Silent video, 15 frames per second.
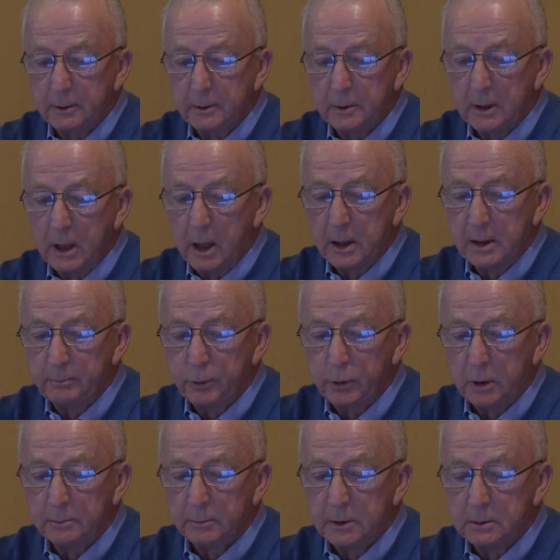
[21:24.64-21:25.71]
with
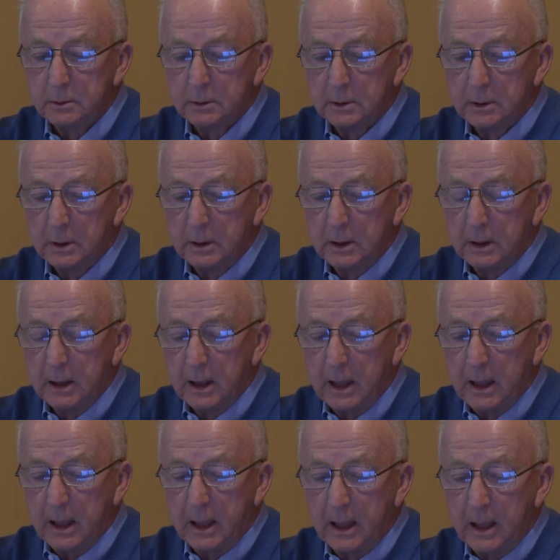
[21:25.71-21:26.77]
unemployment
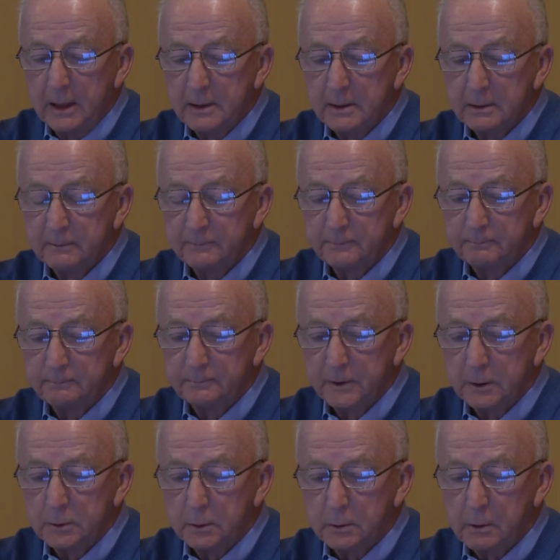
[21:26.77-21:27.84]
and
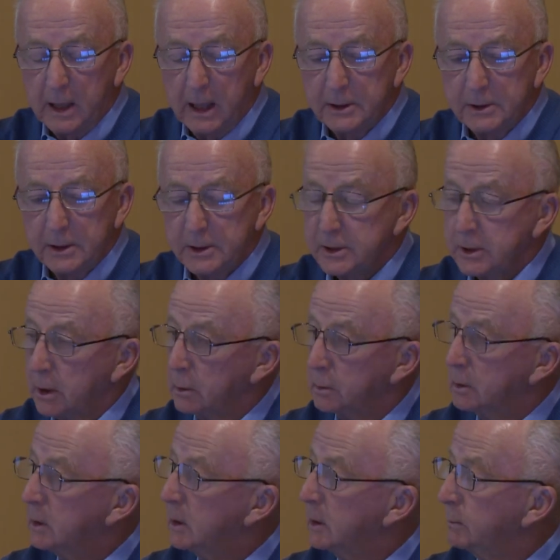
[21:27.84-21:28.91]
vehicle crashes. So